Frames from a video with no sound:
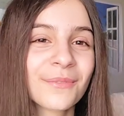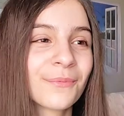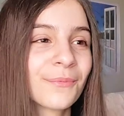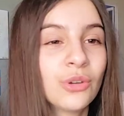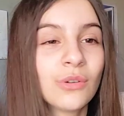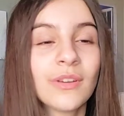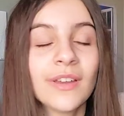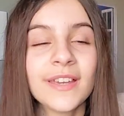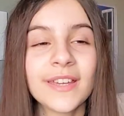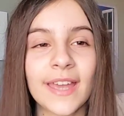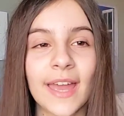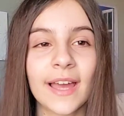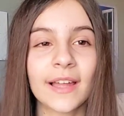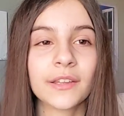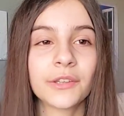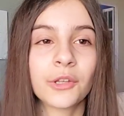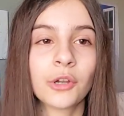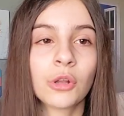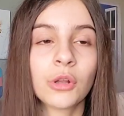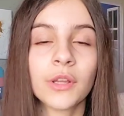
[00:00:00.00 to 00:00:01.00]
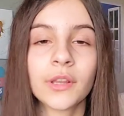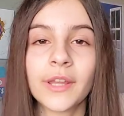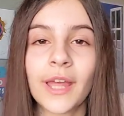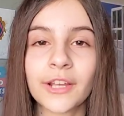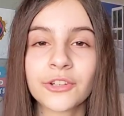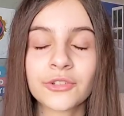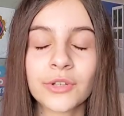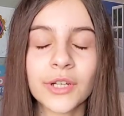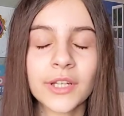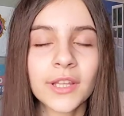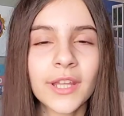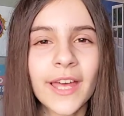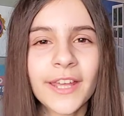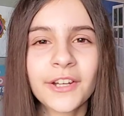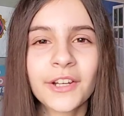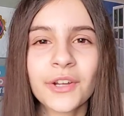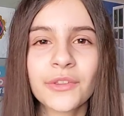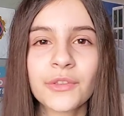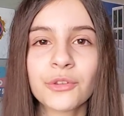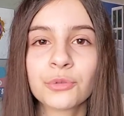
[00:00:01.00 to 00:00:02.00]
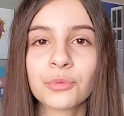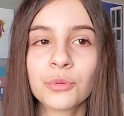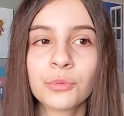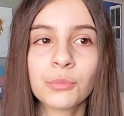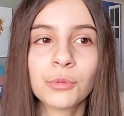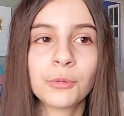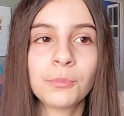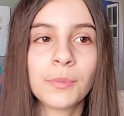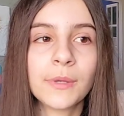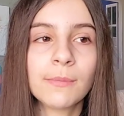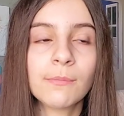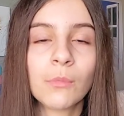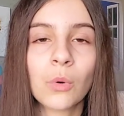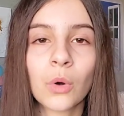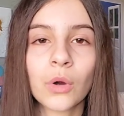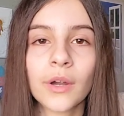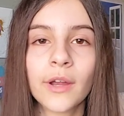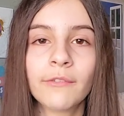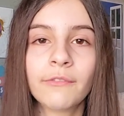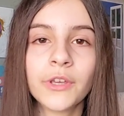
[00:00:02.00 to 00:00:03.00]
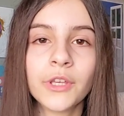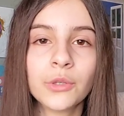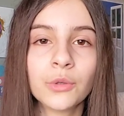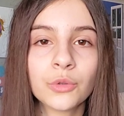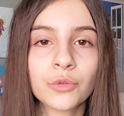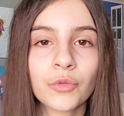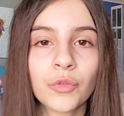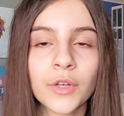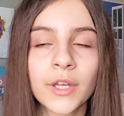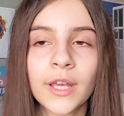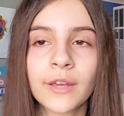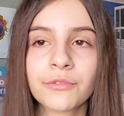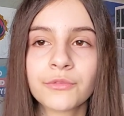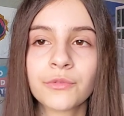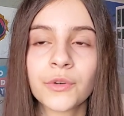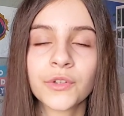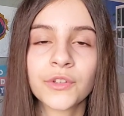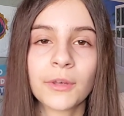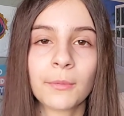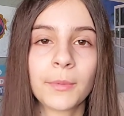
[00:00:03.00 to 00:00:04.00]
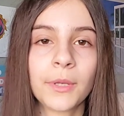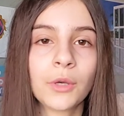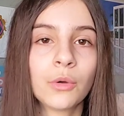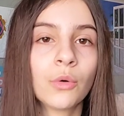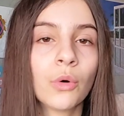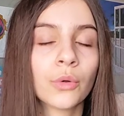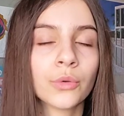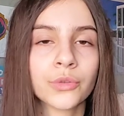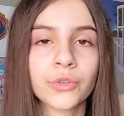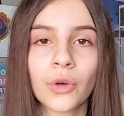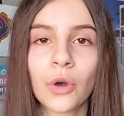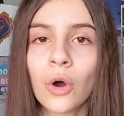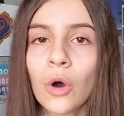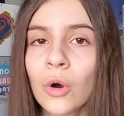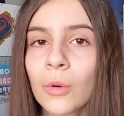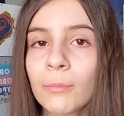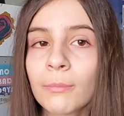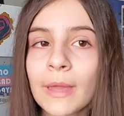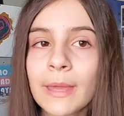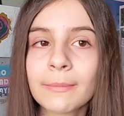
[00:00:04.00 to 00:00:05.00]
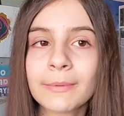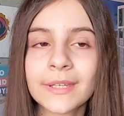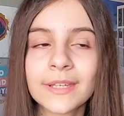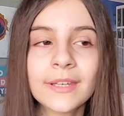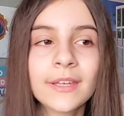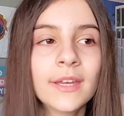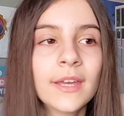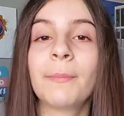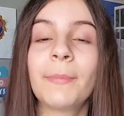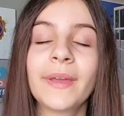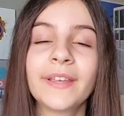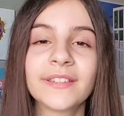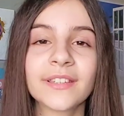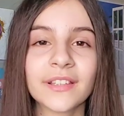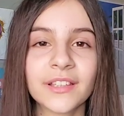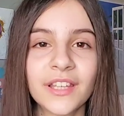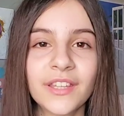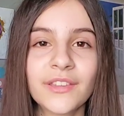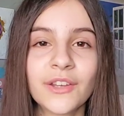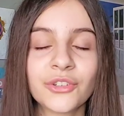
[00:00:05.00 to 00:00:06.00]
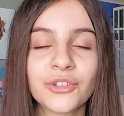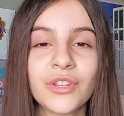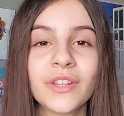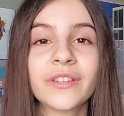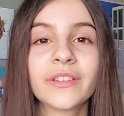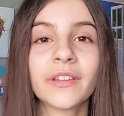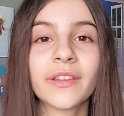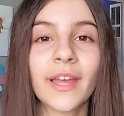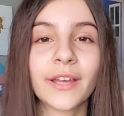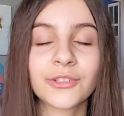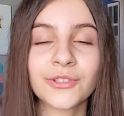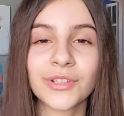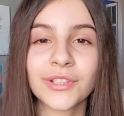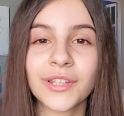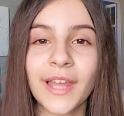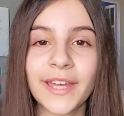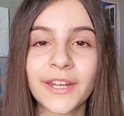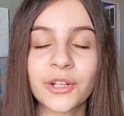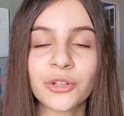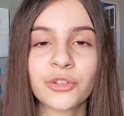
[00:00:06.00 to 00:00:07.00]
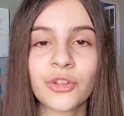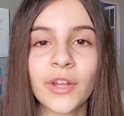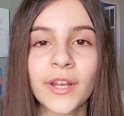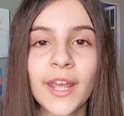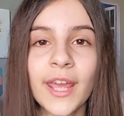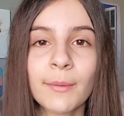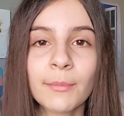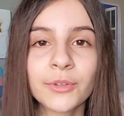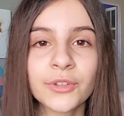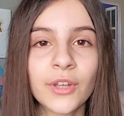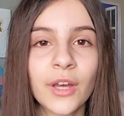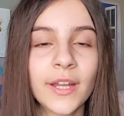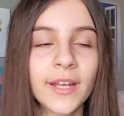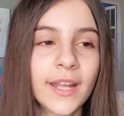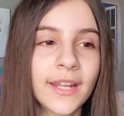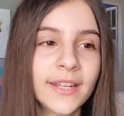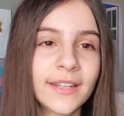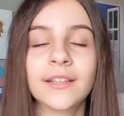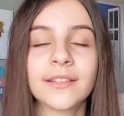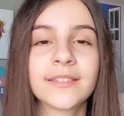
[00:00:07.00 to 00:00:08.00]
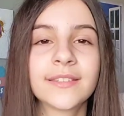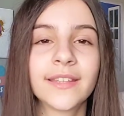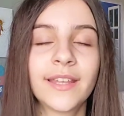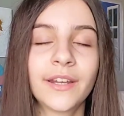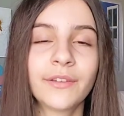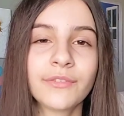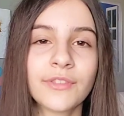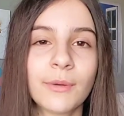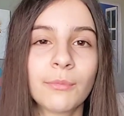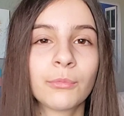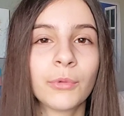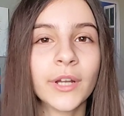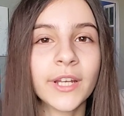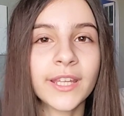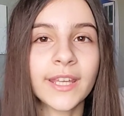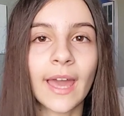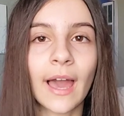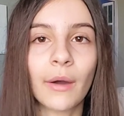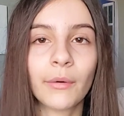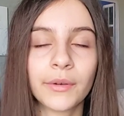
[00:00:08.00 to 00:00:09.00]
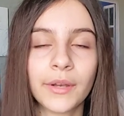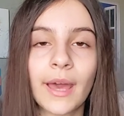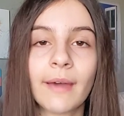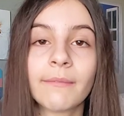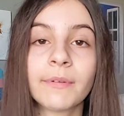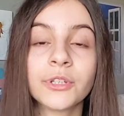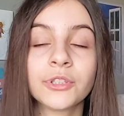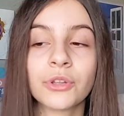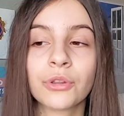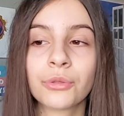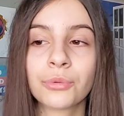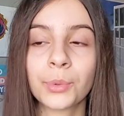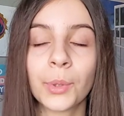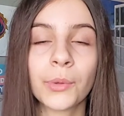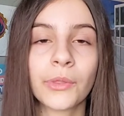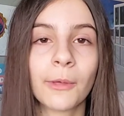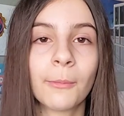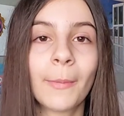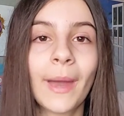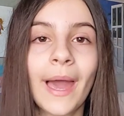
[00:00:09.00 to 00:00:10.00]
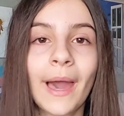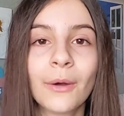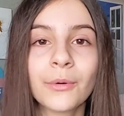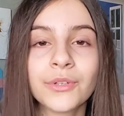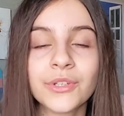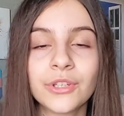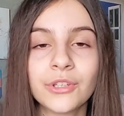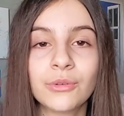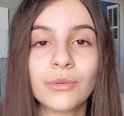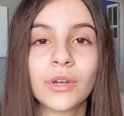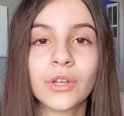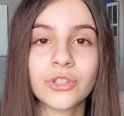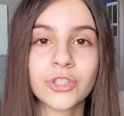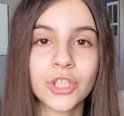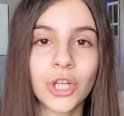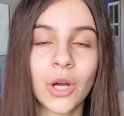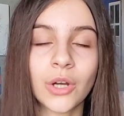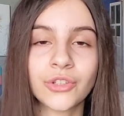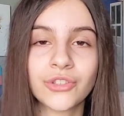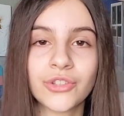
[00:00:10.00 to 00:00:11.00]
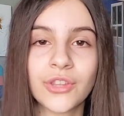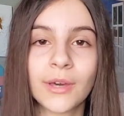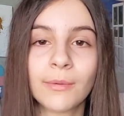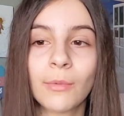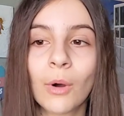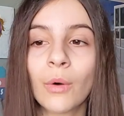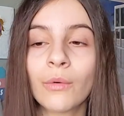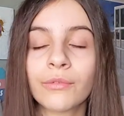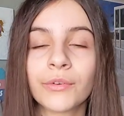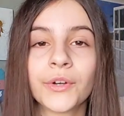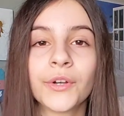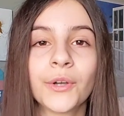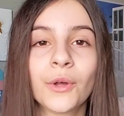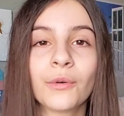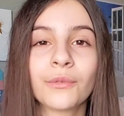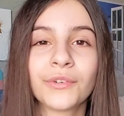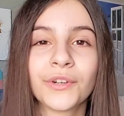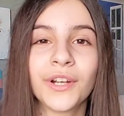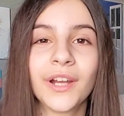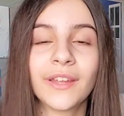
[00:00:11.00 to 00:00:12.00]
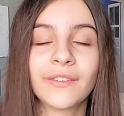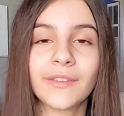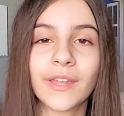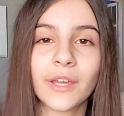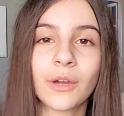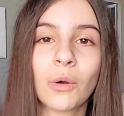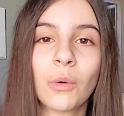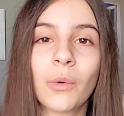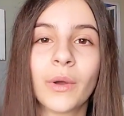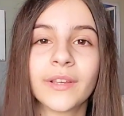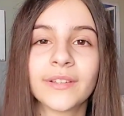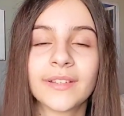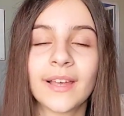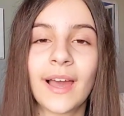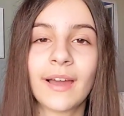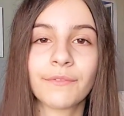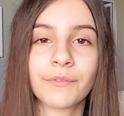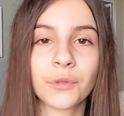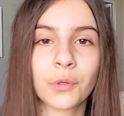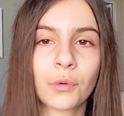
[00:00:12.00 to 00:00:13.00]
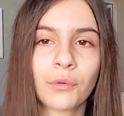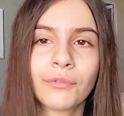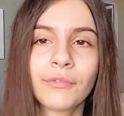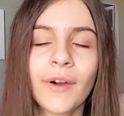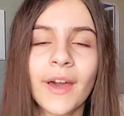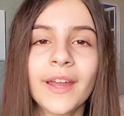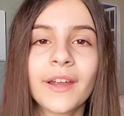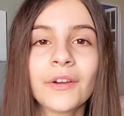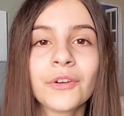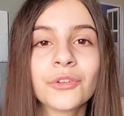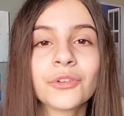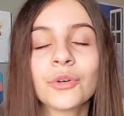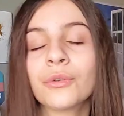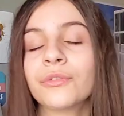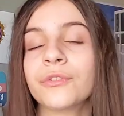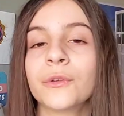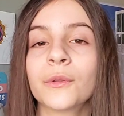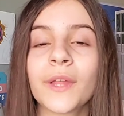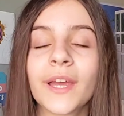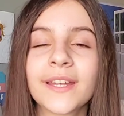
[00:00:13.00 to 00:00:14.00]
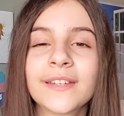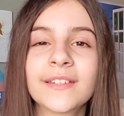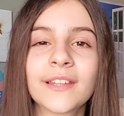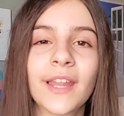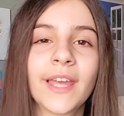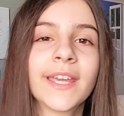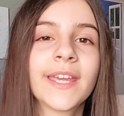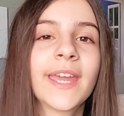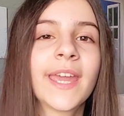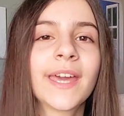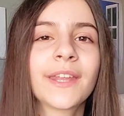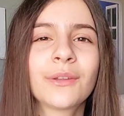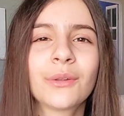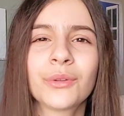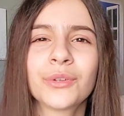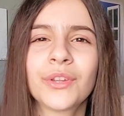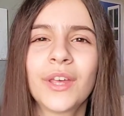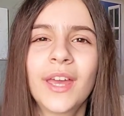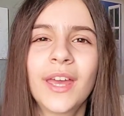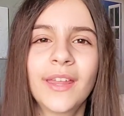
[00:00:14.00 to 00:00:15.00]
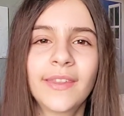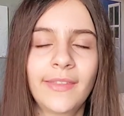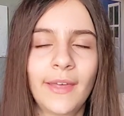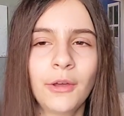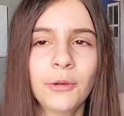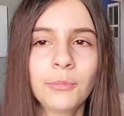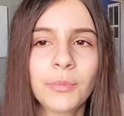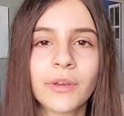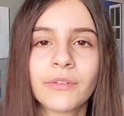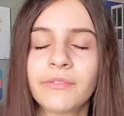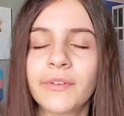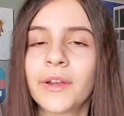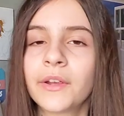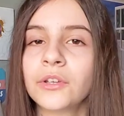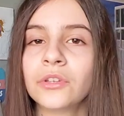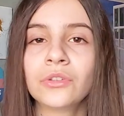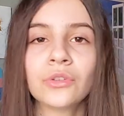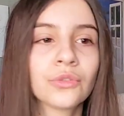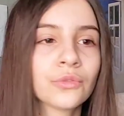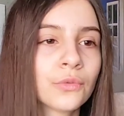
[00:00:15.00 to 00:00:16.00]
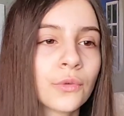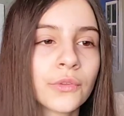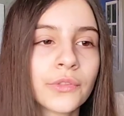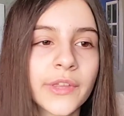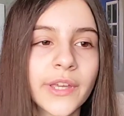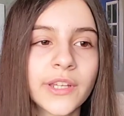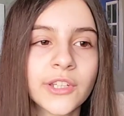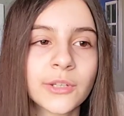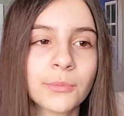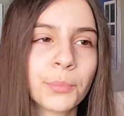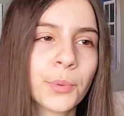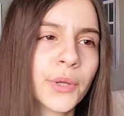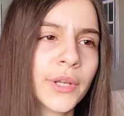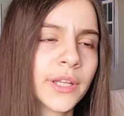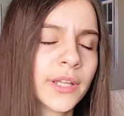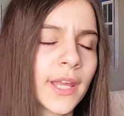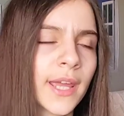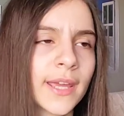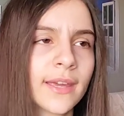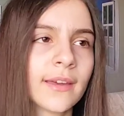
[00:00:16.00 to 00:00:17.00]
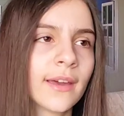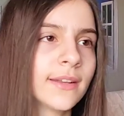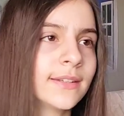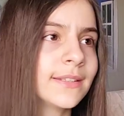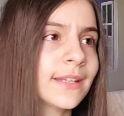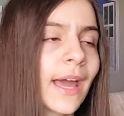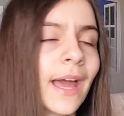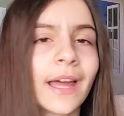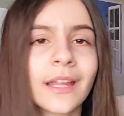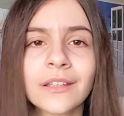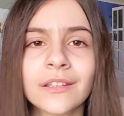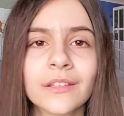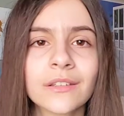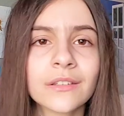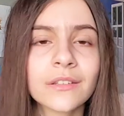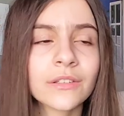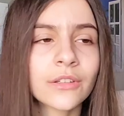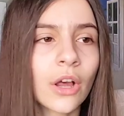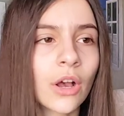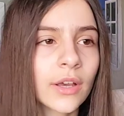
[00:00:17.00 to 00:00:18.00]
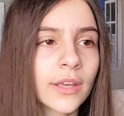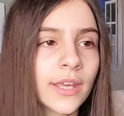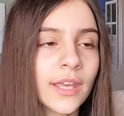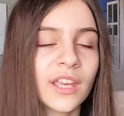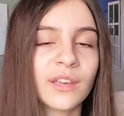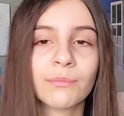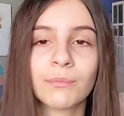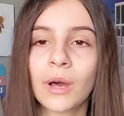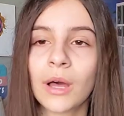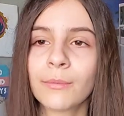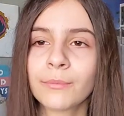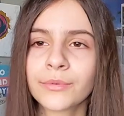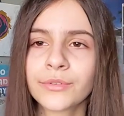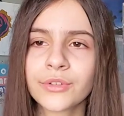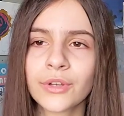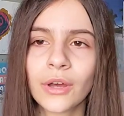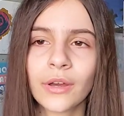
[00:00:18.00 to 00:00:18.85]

You can get a little electric lighter. This one would be more of a useful gift for somebody who owns a home, maybe. But basically, there's these electric lighters on Amazon, and instead of them running out and having to throw them out, you can charge them over and over, and they always have little fire. So if you like to light candles, that would be a very useful thing to put in like a dad's stocking, a mom's